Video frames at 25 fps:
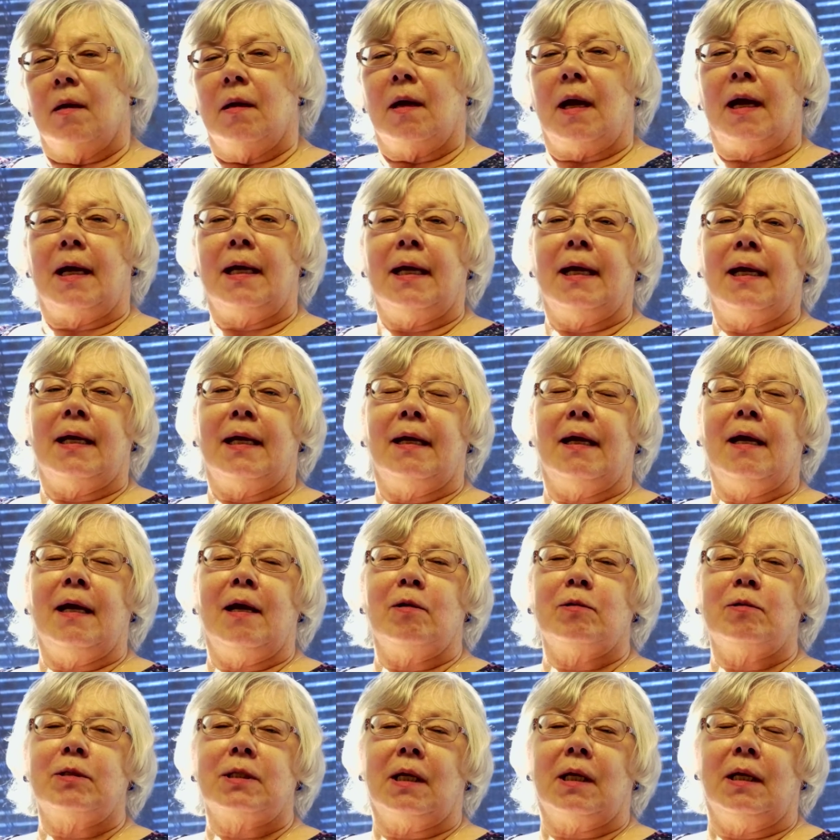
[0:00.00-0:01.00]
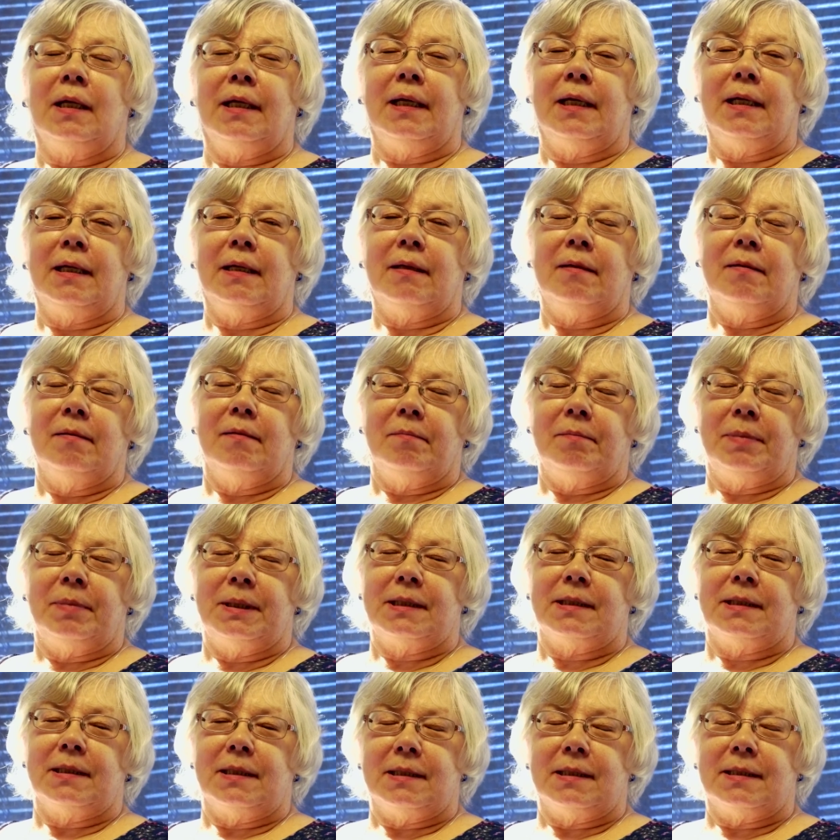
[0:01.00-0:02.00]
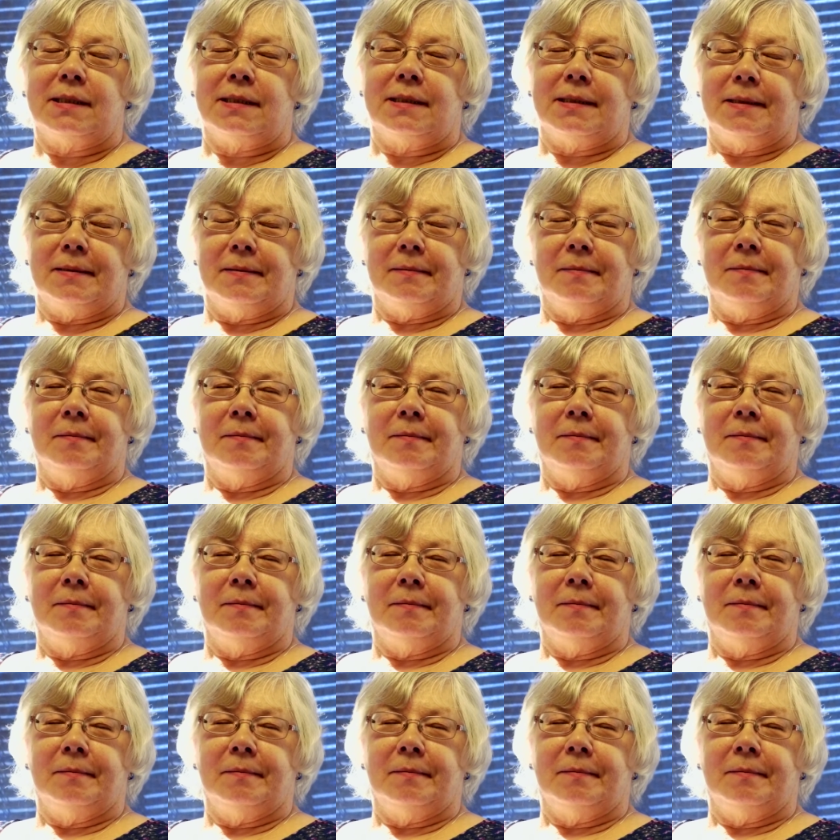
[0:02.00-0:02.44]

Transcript: I had a house cleaning business.